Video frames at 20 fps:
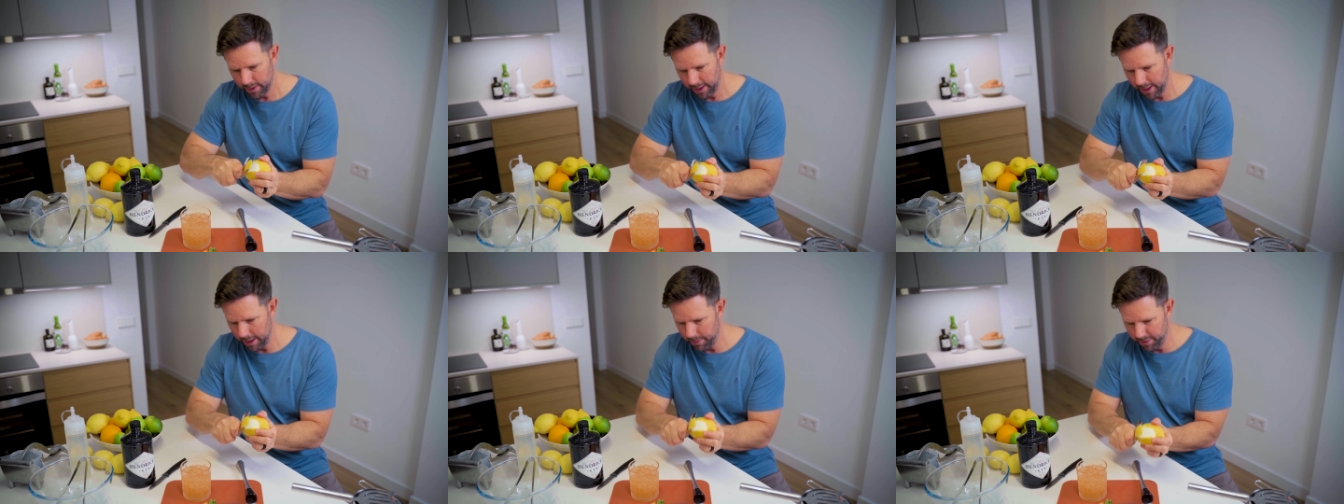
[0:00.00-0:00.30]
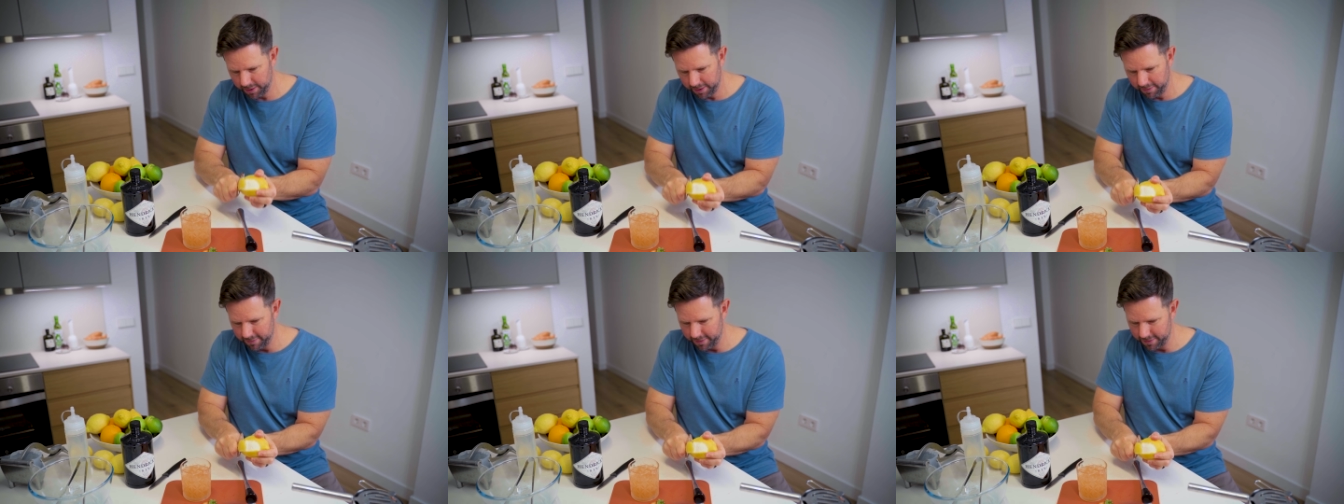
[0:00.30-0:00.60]
Can't
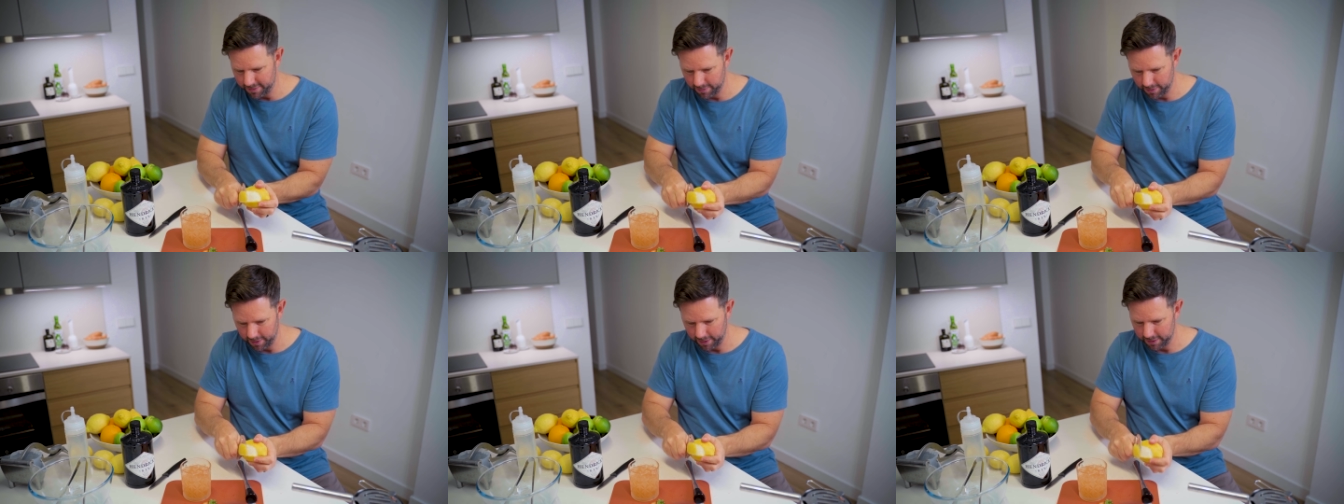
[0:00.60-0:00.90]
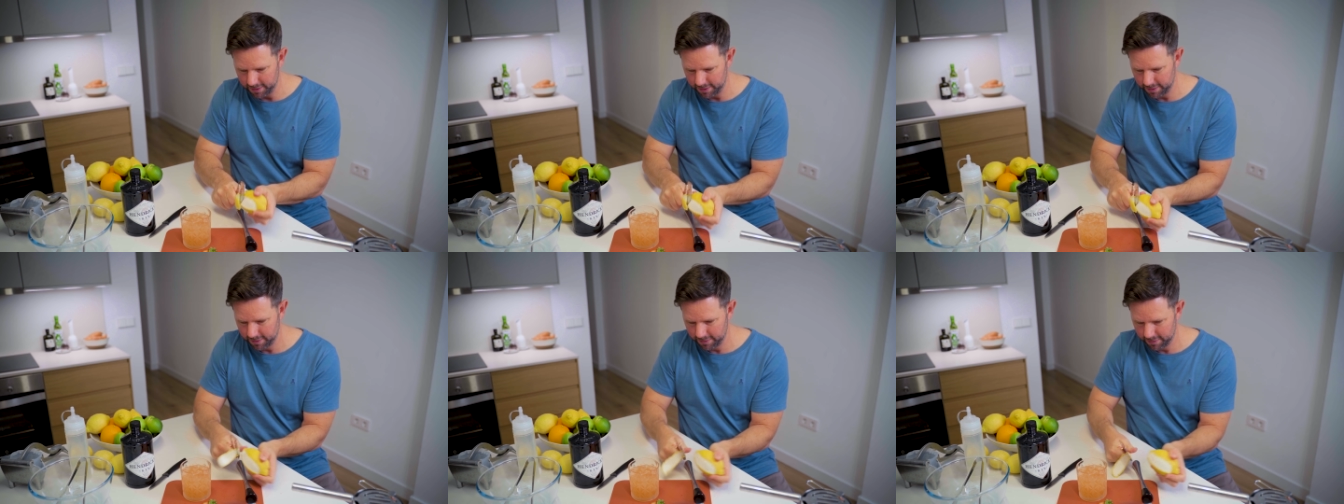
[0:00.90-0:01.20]
believe this
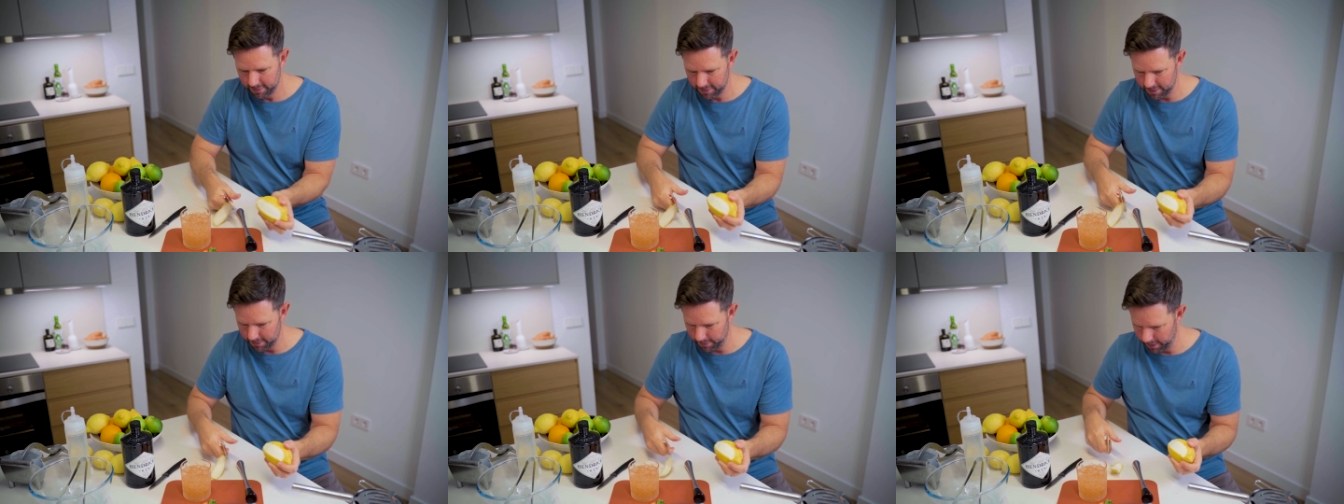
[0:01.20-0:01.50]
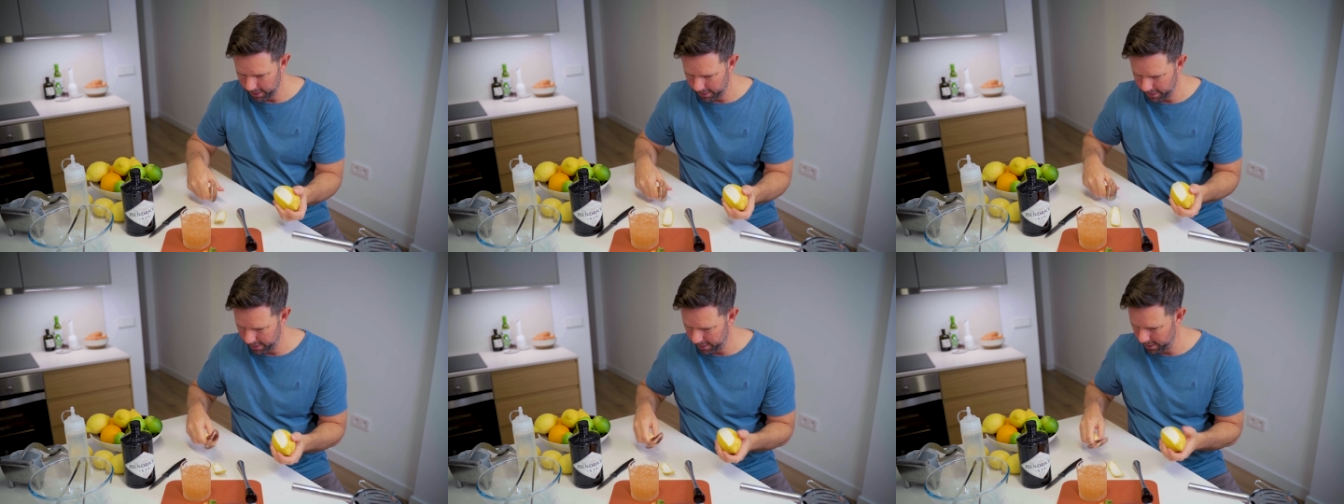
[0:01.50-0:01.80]
works.
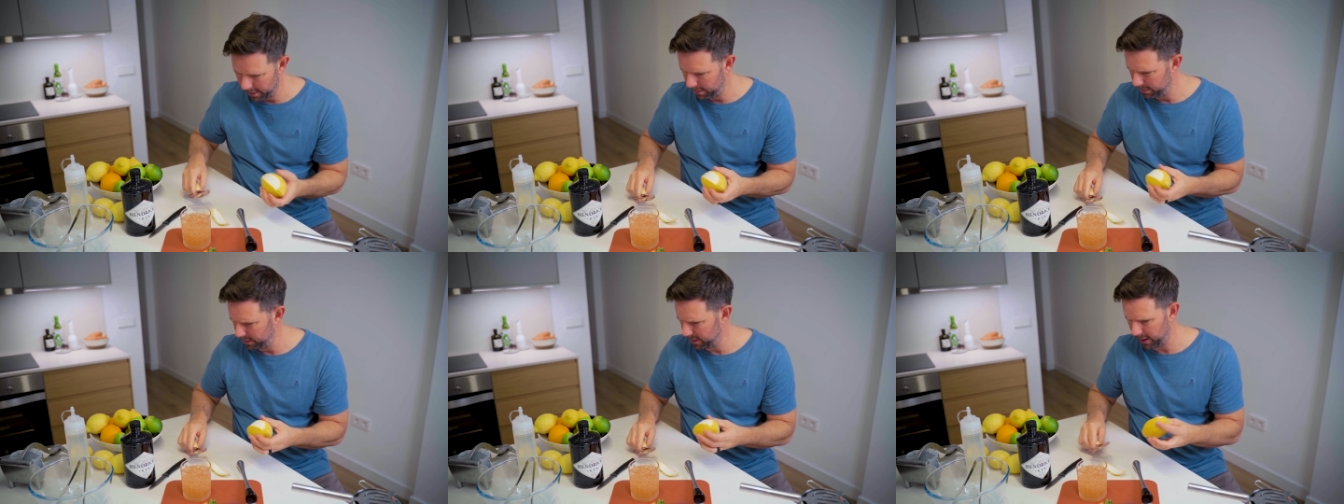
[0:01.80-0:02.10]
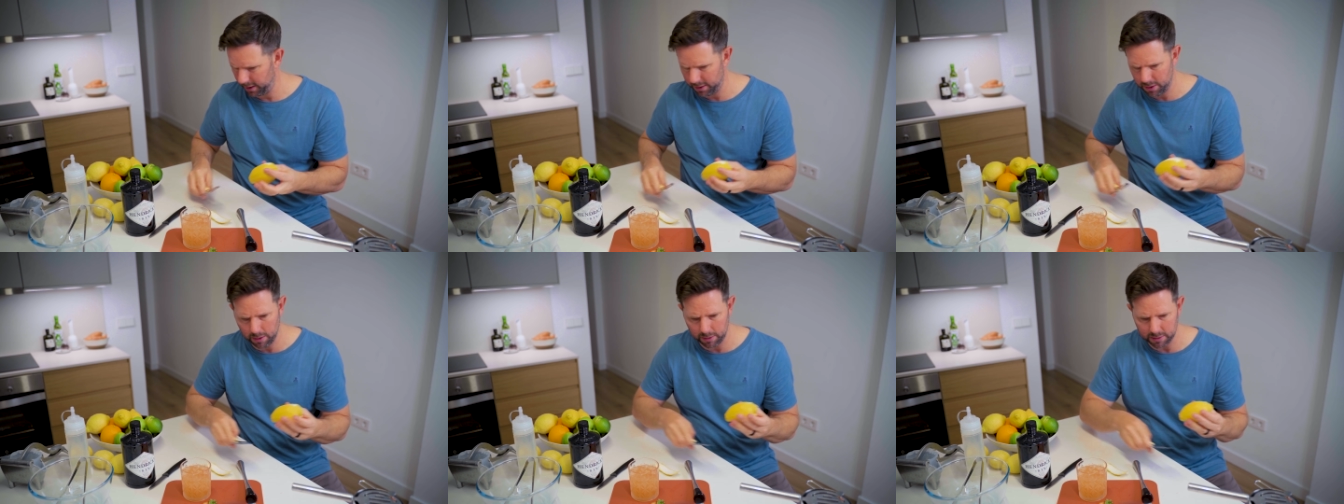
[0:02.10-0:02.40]
Someone on the internet was
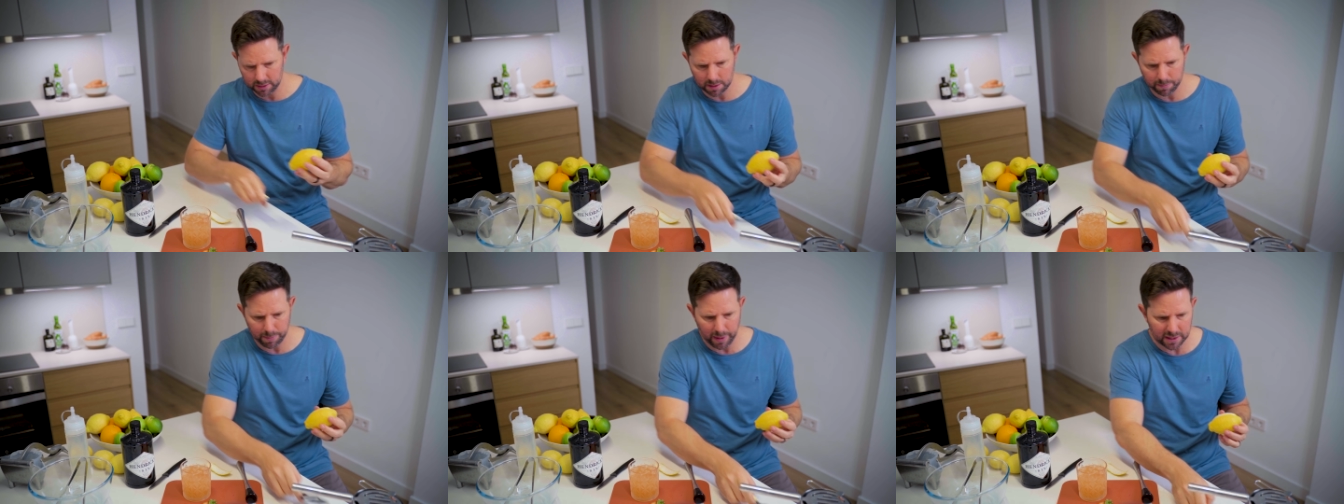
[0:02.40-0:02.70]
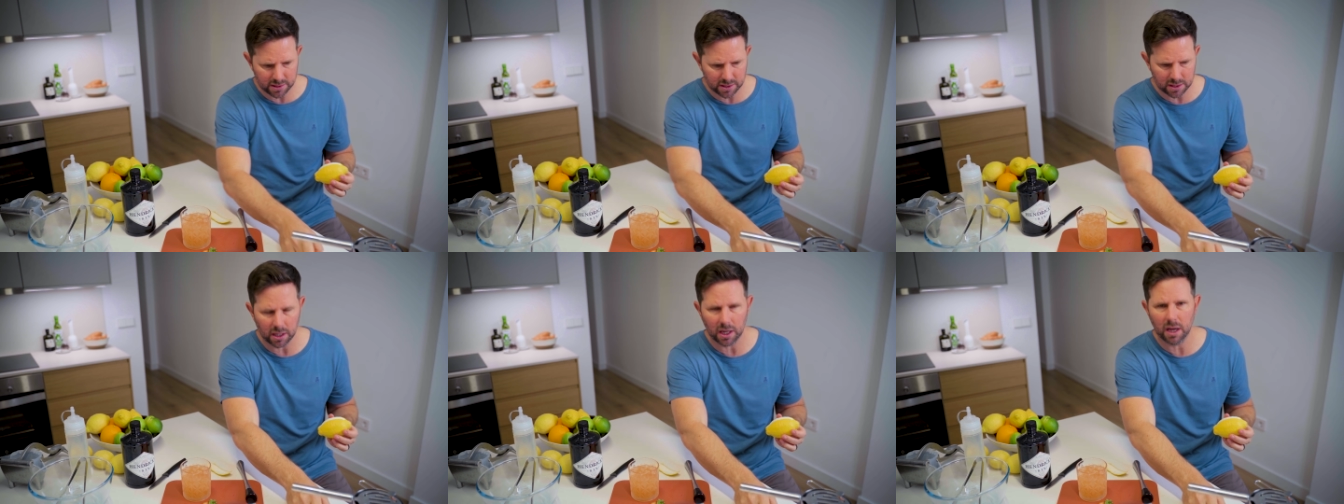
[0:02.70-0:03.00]
like, no, it's the
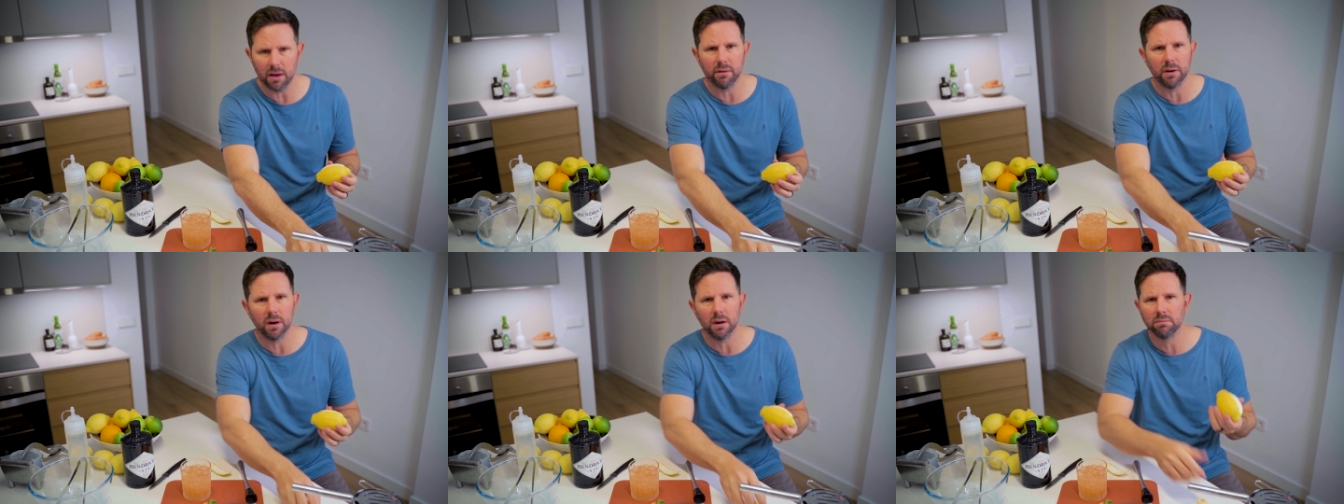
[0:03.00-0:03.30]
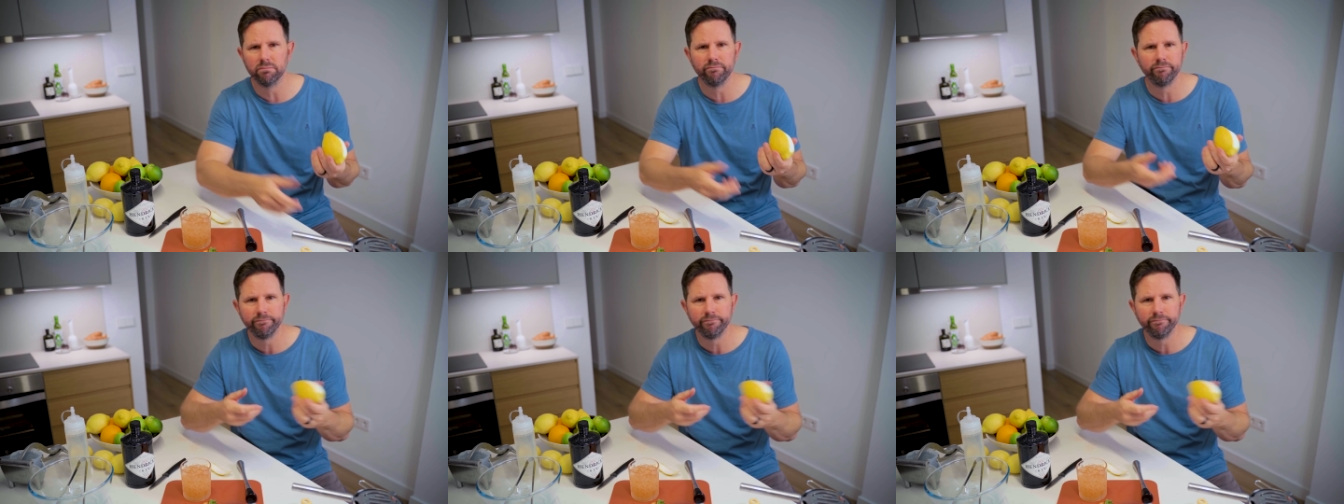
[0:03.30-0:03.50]
best thing ever.